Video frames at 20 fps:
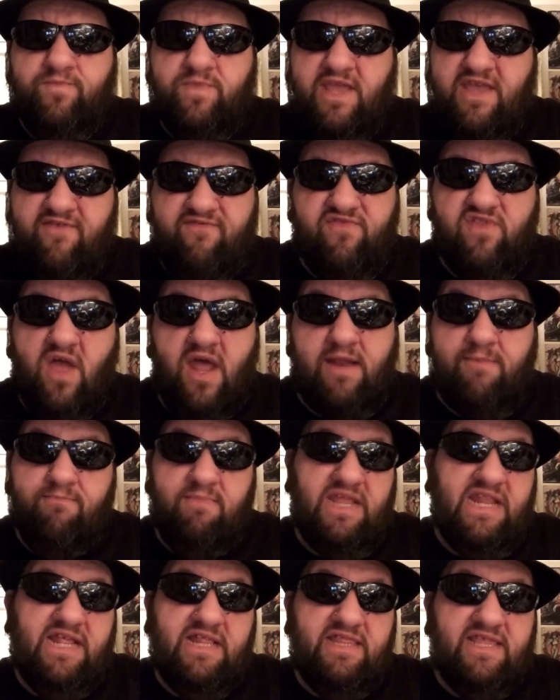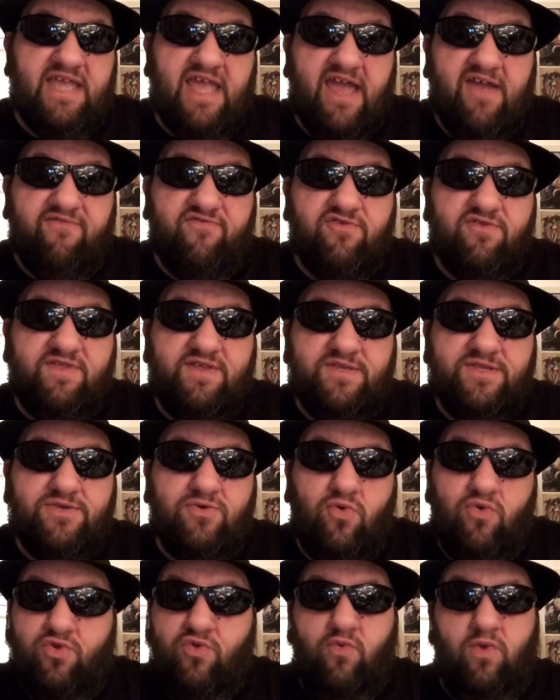if not immediately after this,
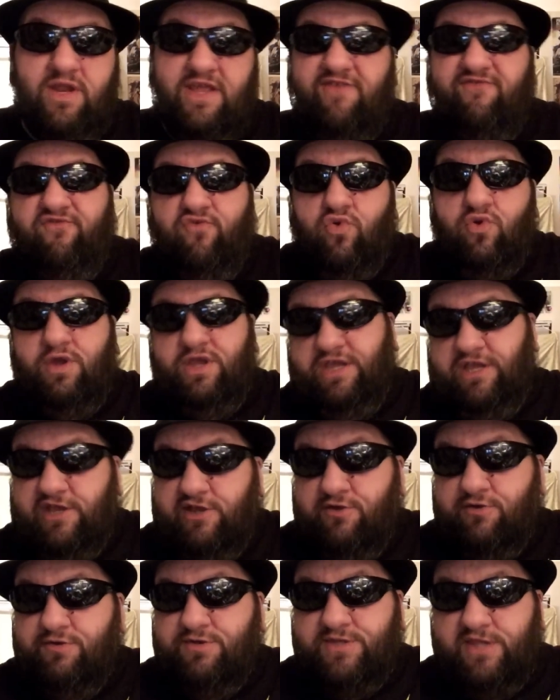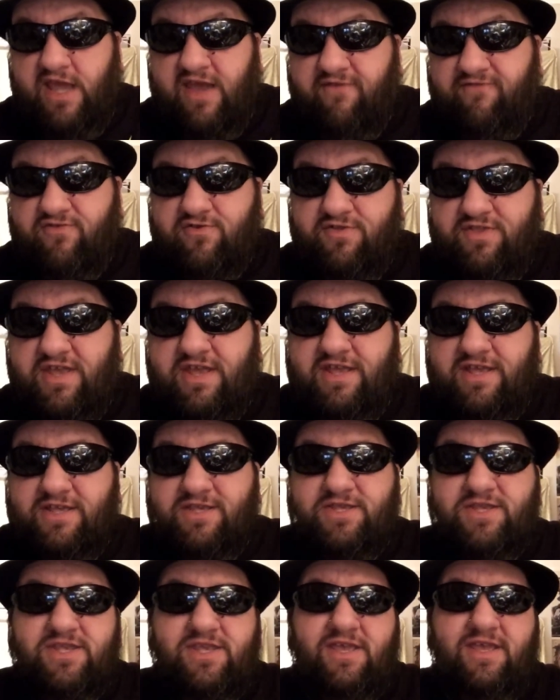or twenty-four years after
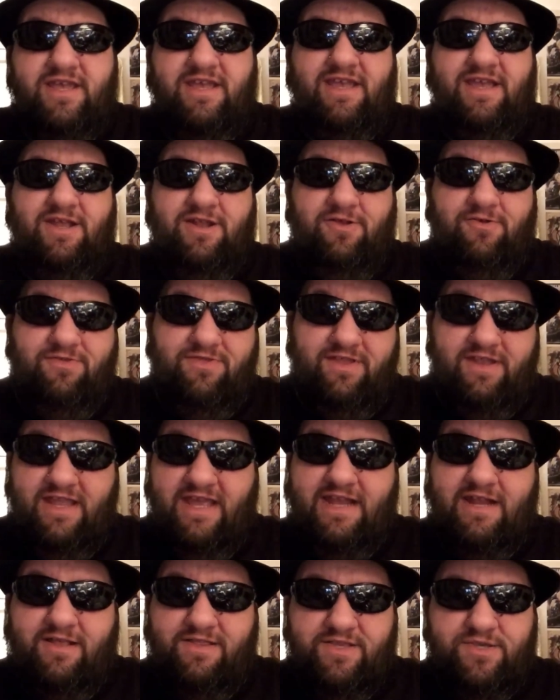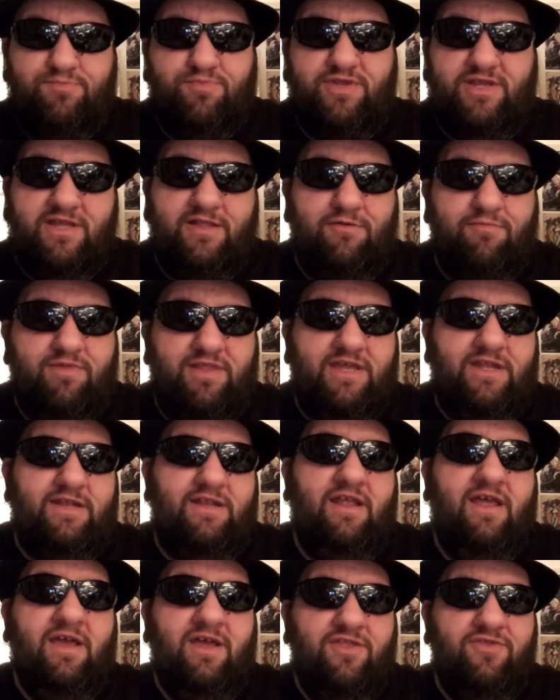this, you know, the night on this particular planet,
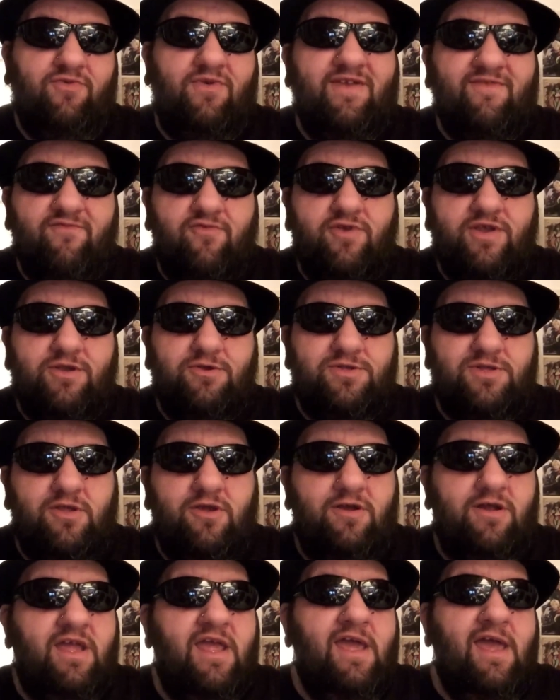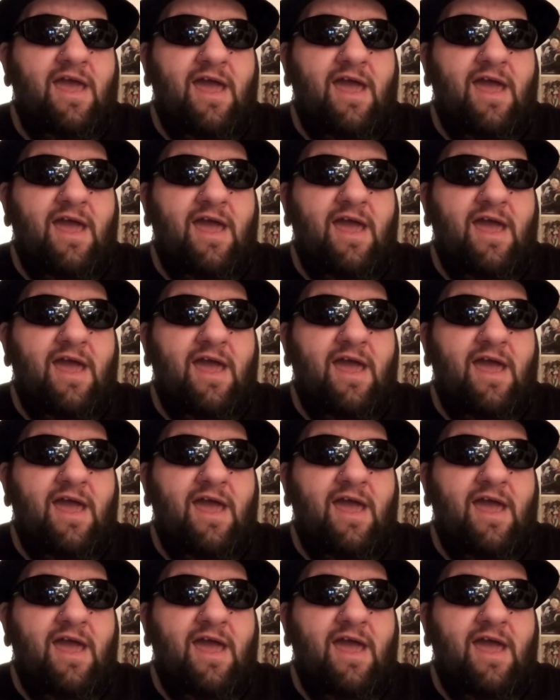twenty-four years long.